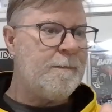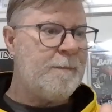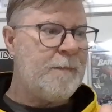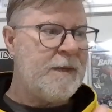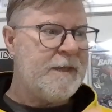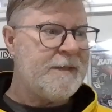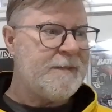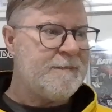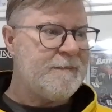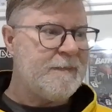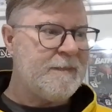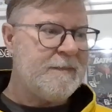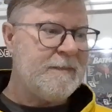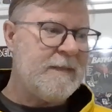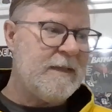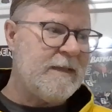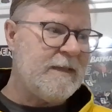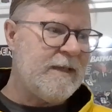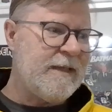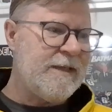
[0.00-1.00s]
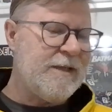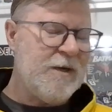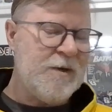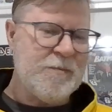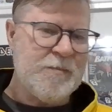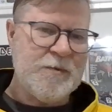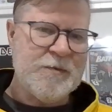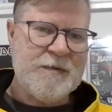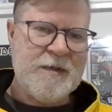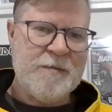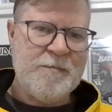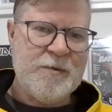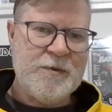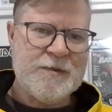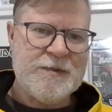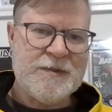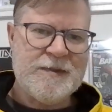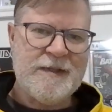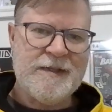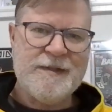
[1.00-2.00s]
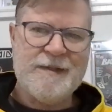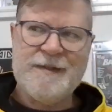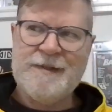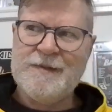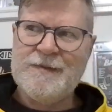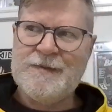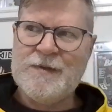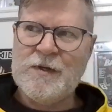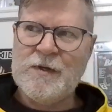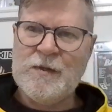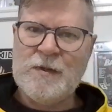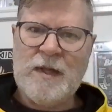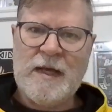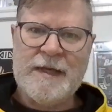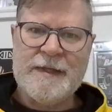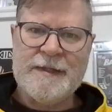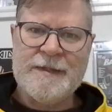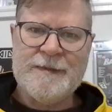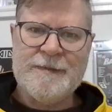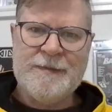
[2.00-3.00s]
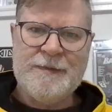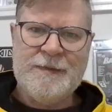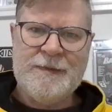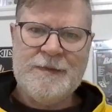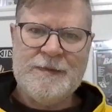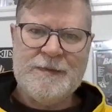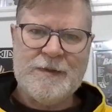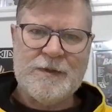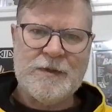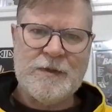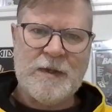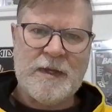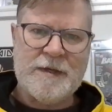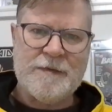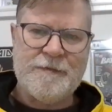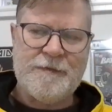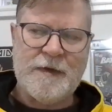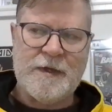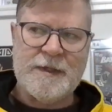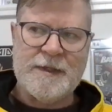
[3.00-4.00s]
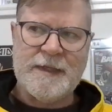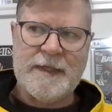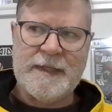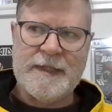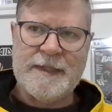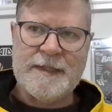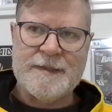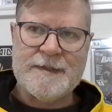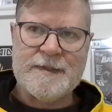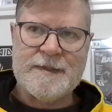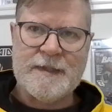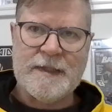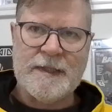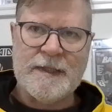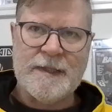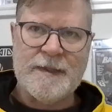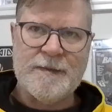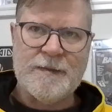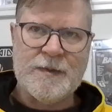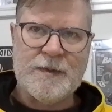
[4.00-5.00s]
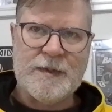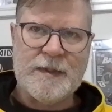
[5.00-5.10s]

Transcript: but birthday books they're a lot of fun, and it's I